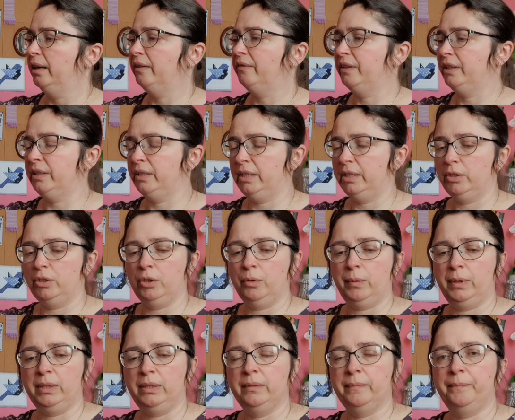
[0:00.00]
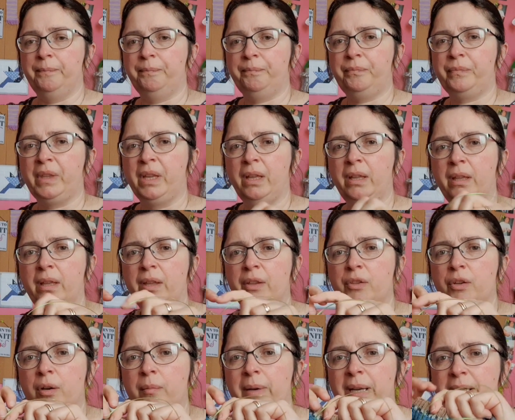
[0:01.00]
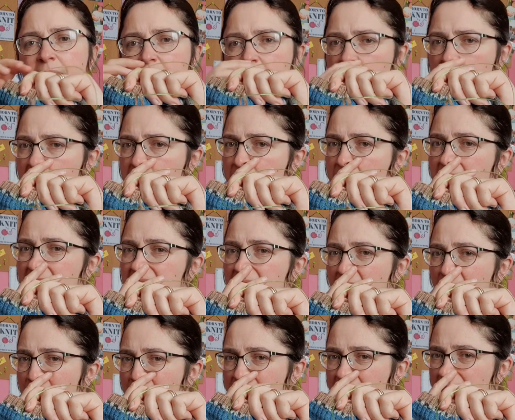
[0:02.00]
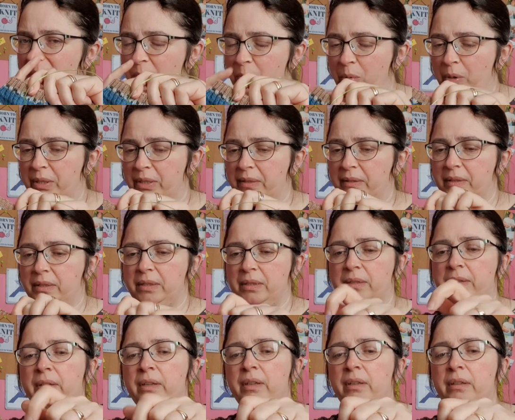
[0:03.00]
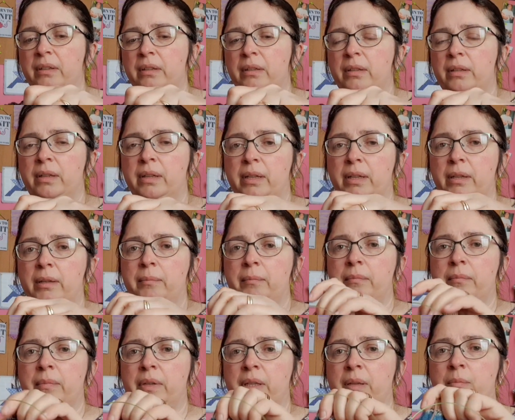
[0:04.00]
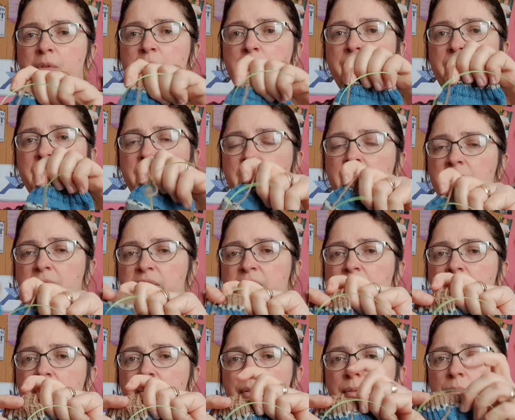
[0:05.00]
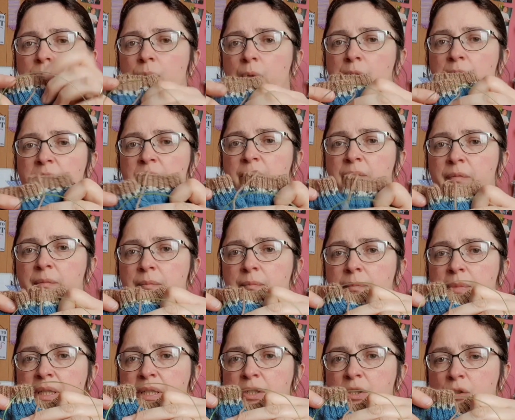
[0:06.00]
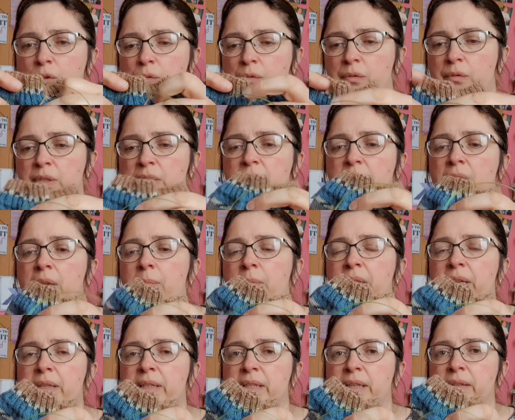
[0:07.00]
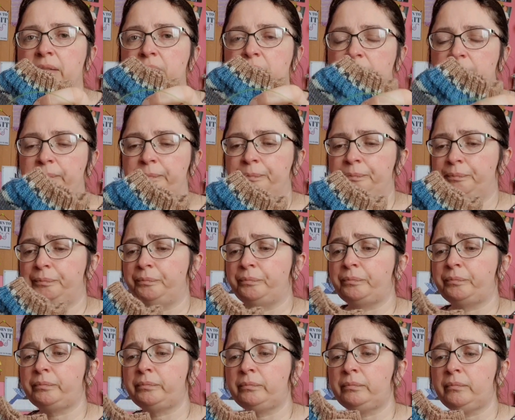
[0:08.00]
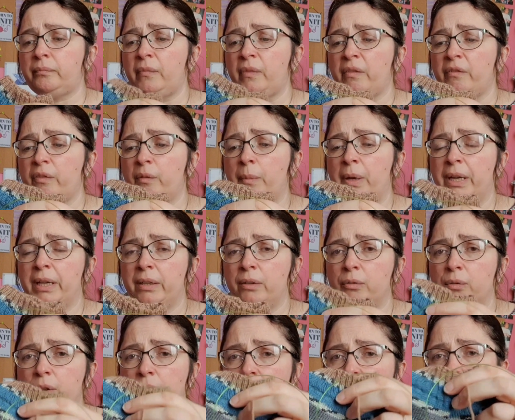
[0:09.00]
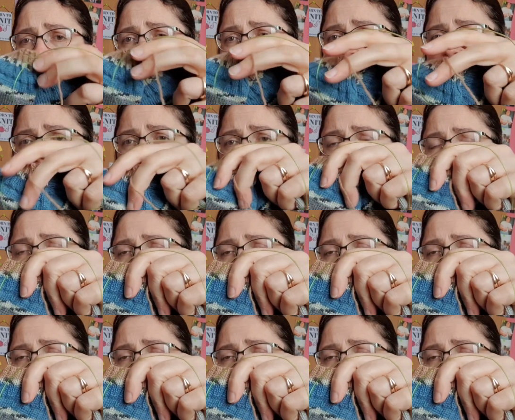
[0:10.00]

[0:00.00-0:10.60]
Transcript: I fancied doing. I thought I might start doing some Christmas presents, and I'm doing these for one of my sons. I think I might send for my youngest son.